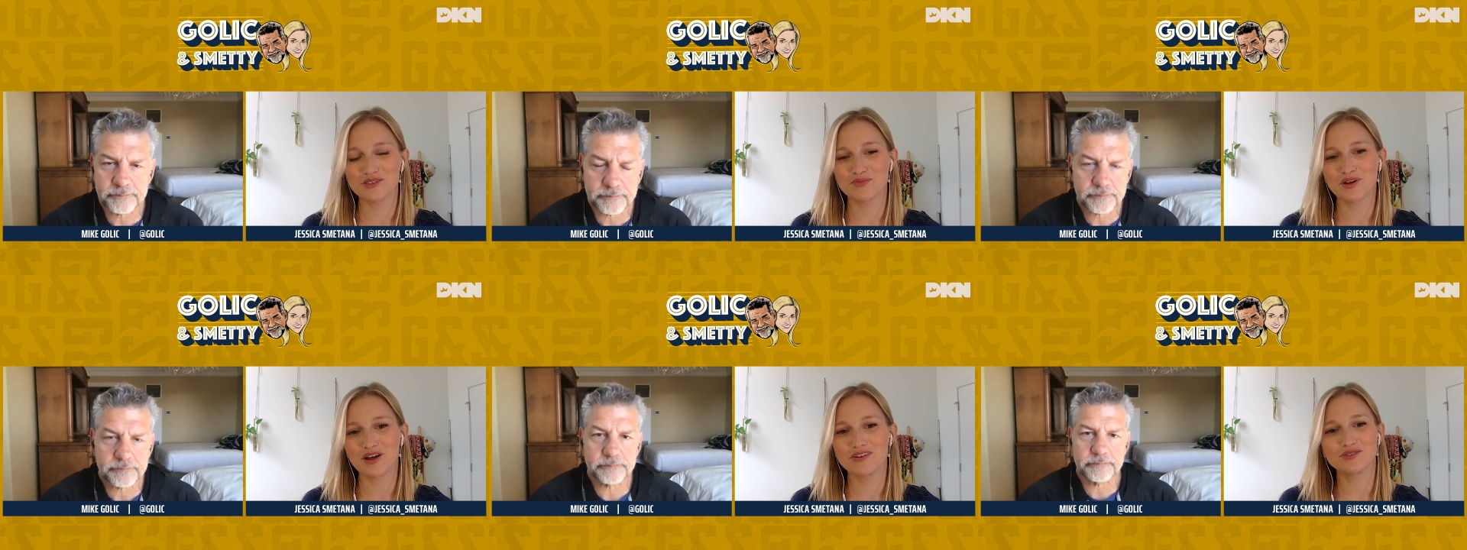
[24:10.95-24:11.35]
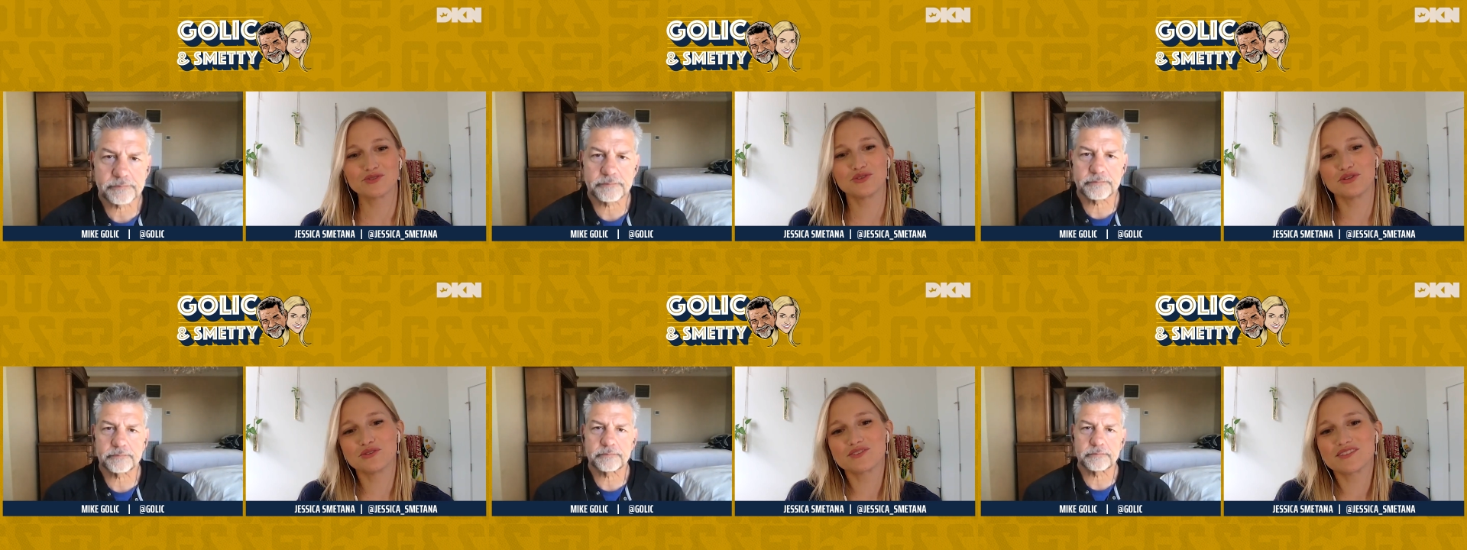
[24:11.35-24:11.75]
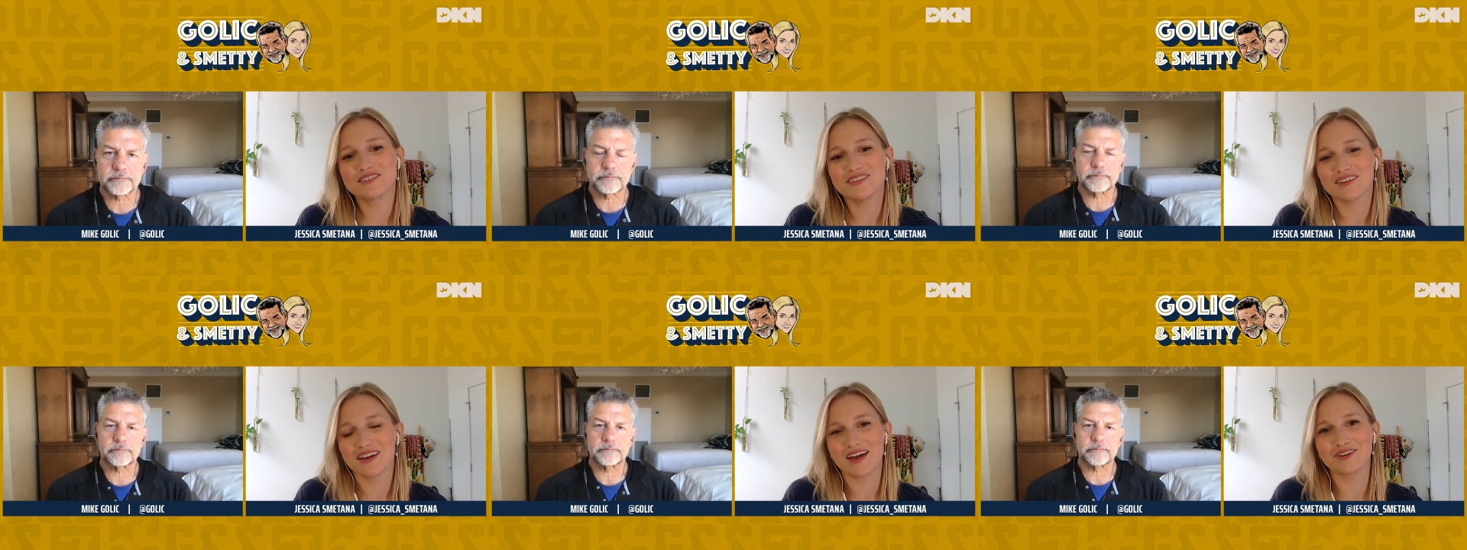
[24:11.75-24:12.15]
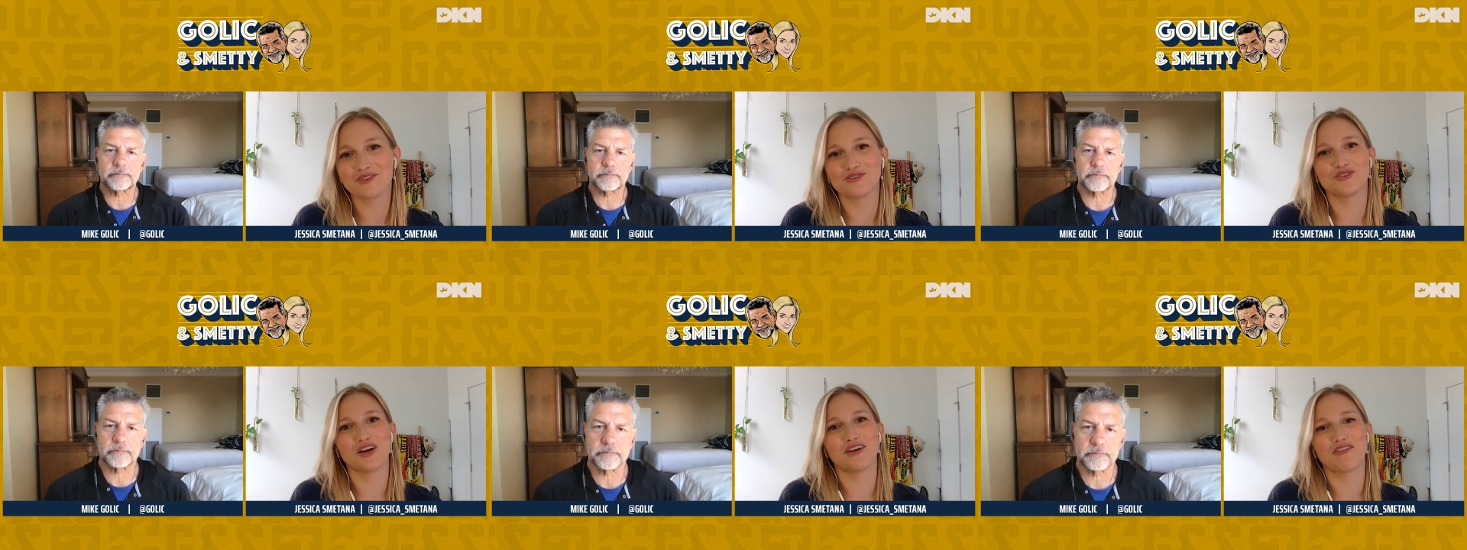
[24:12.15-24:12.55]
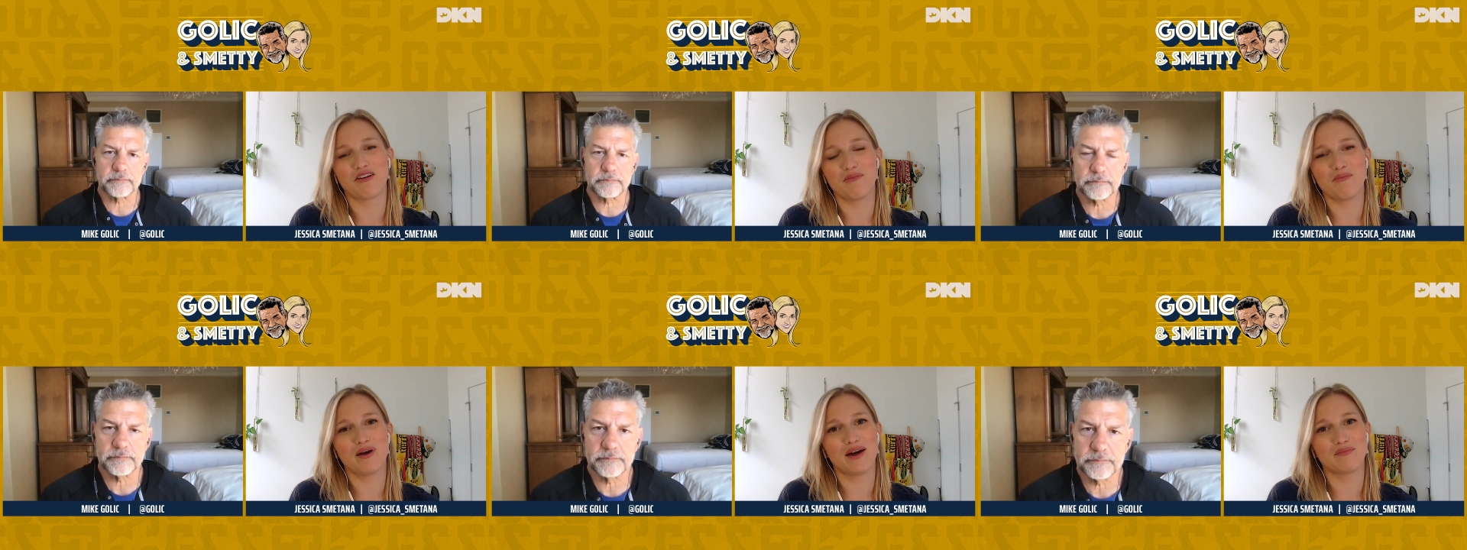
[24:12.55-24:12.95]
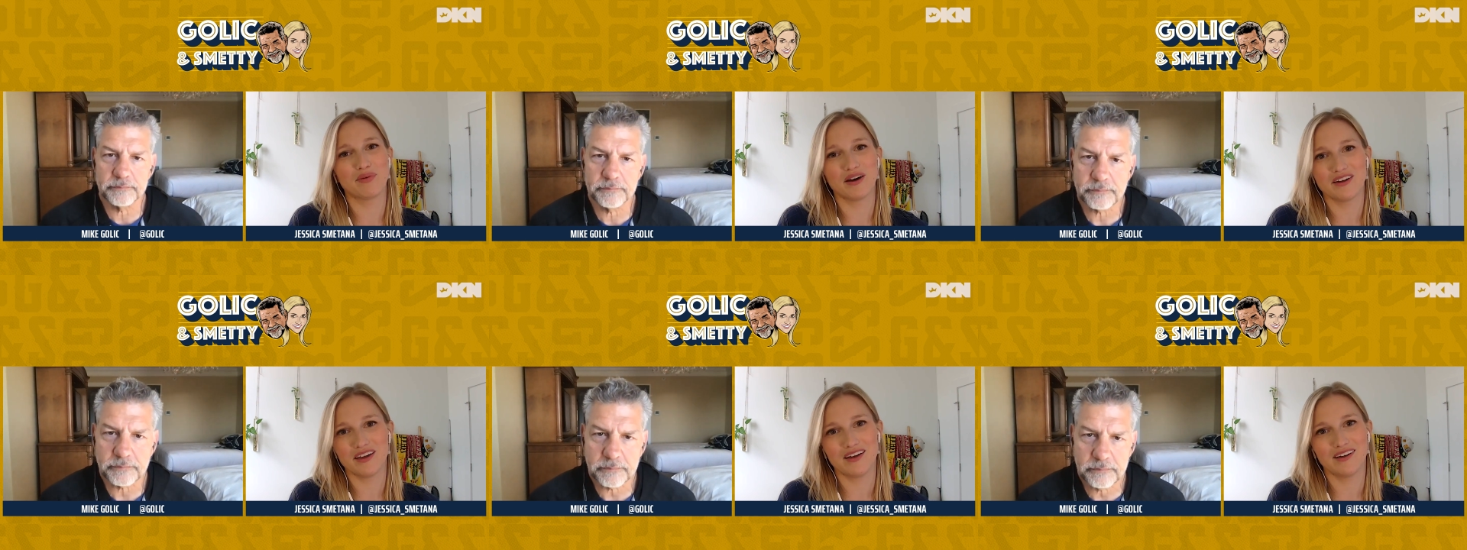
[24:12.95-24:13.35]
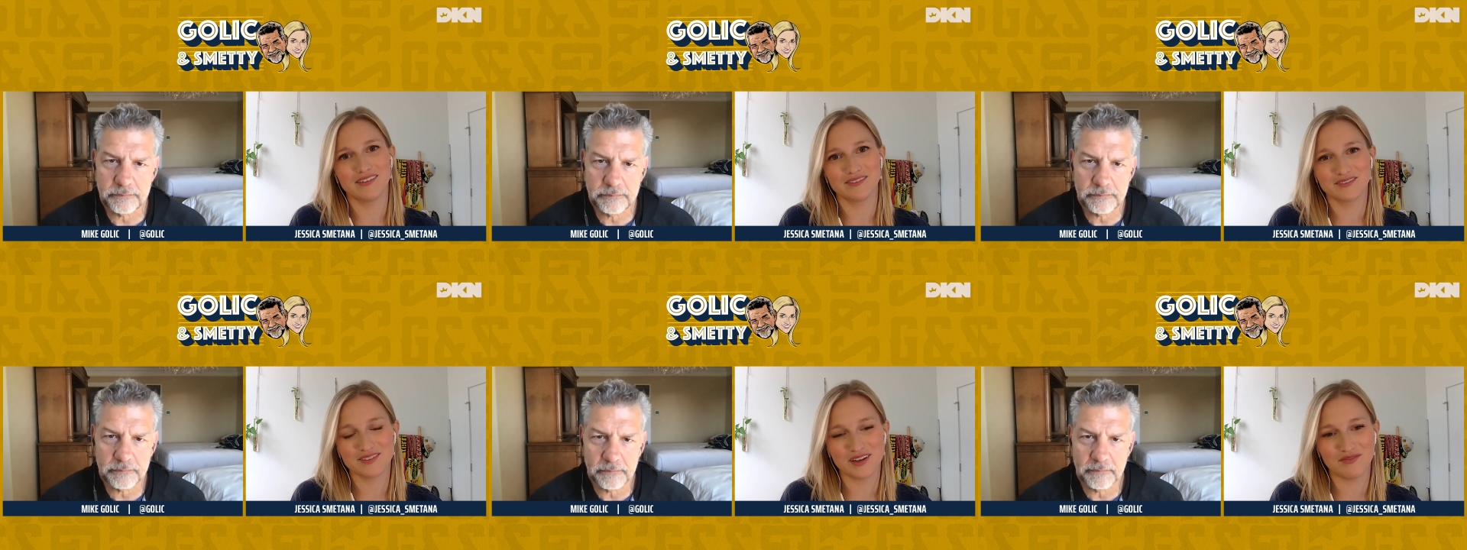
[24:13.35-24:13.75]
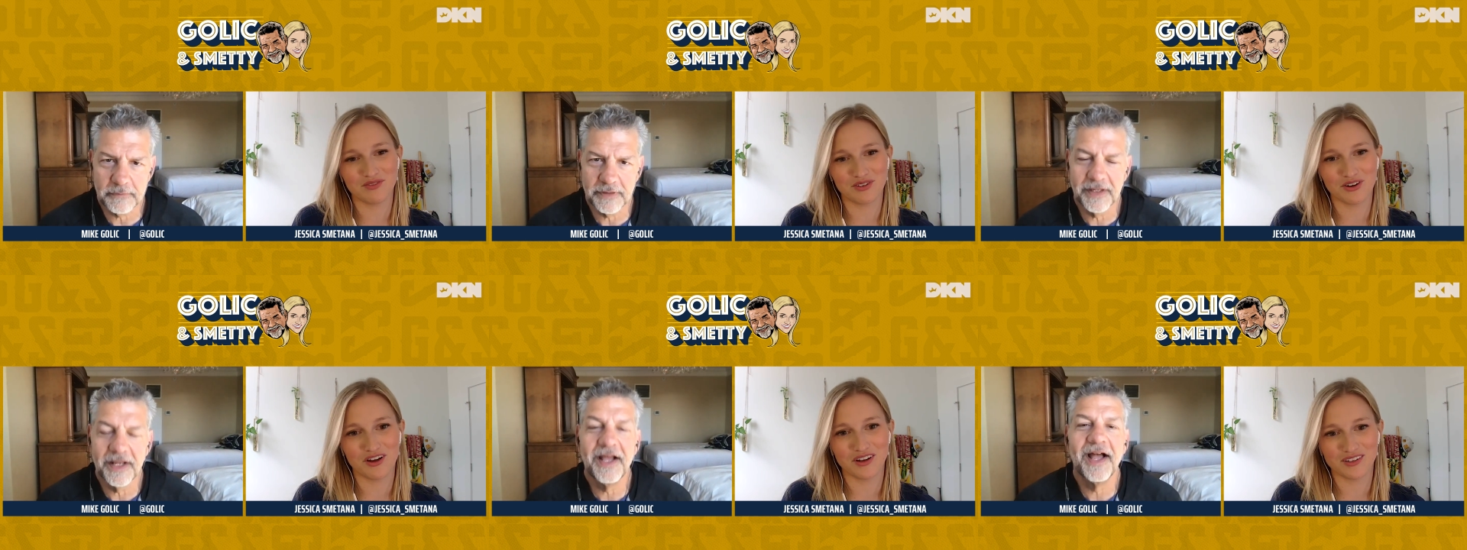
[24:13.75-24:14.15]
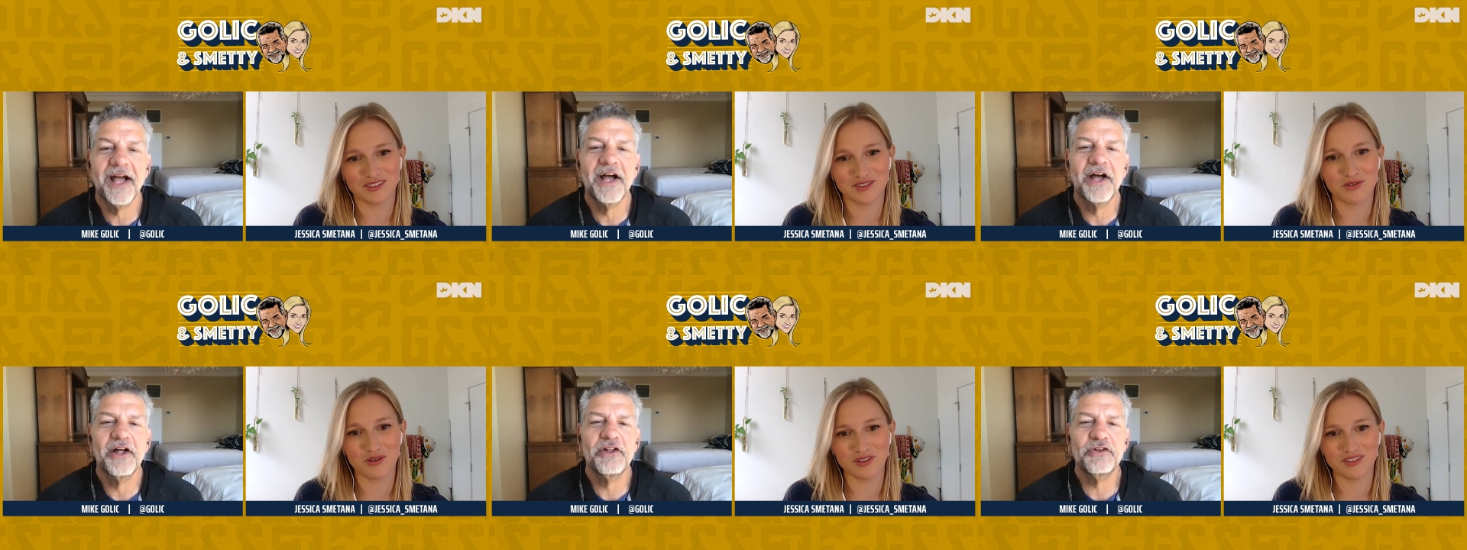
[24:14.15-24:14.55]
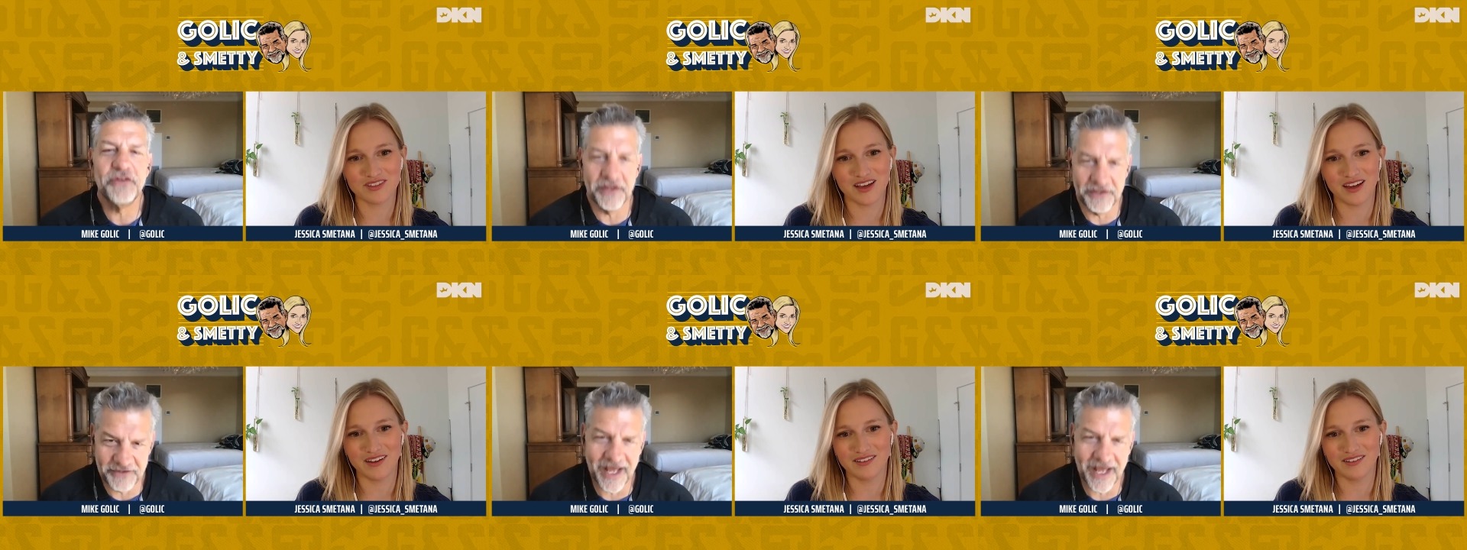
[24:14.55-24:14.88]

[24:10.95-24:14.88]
Speaker 1: but also you don't see Kendall Jenner and Bad Bunny at Denver Nuggets courtside